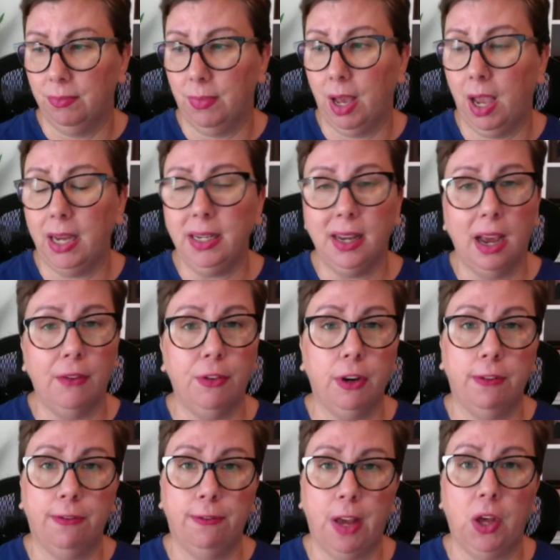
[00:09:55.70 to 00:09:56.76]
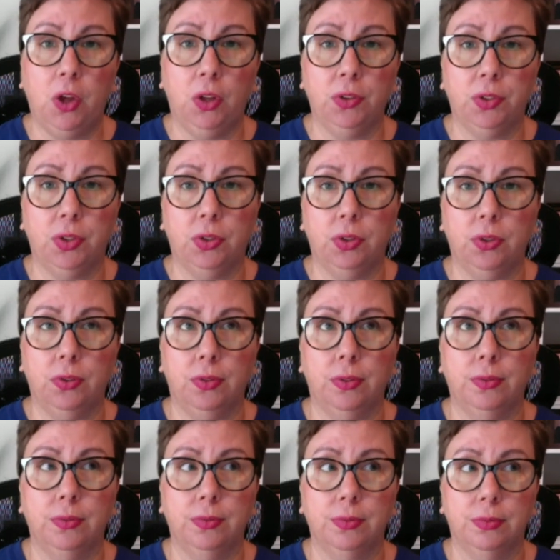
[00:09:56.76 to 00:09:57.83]
I never felt
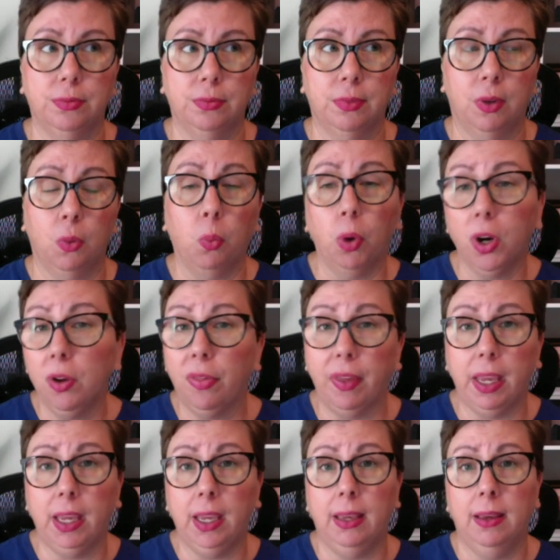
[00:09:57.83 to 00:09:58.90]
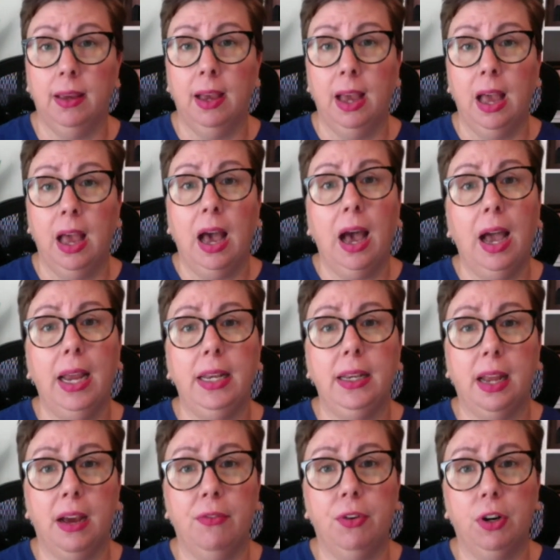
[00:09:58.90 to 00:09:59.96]
worthy. I
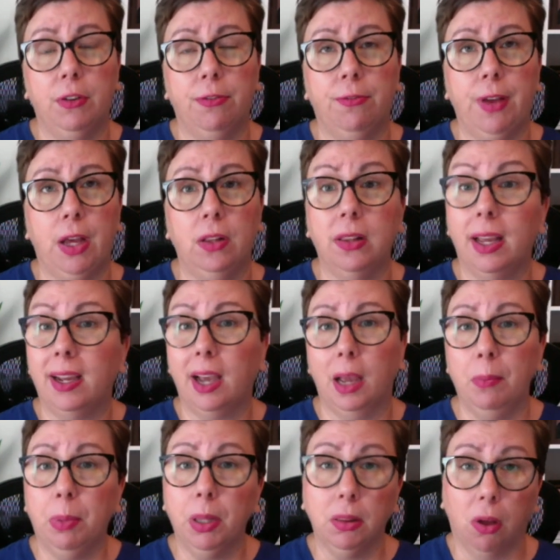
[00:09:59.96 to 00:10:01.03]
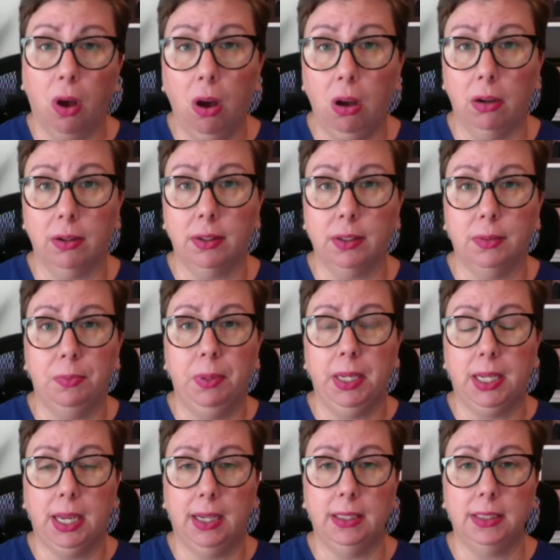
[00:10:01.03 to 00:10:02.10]
never felt like I belonged
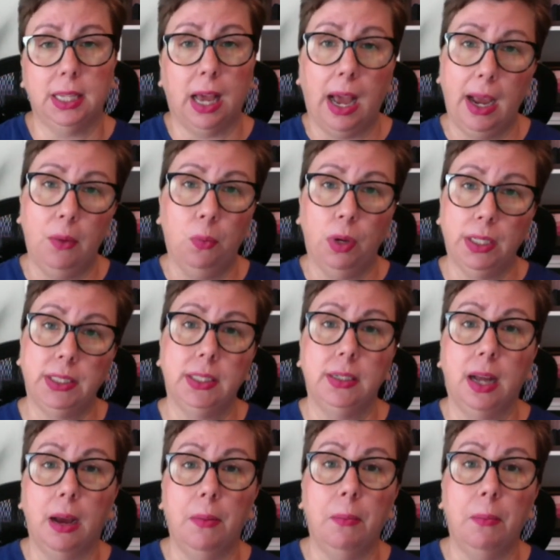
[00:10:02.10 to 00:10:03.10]
because I wasn't a